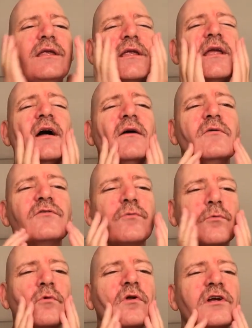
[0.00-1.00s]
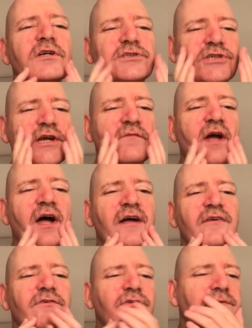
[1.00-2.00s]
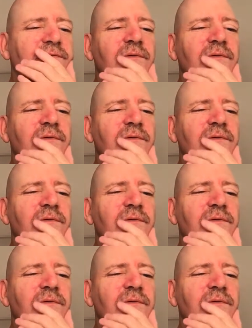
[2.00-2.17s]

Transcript: Yeah, that was a really good shave, guys.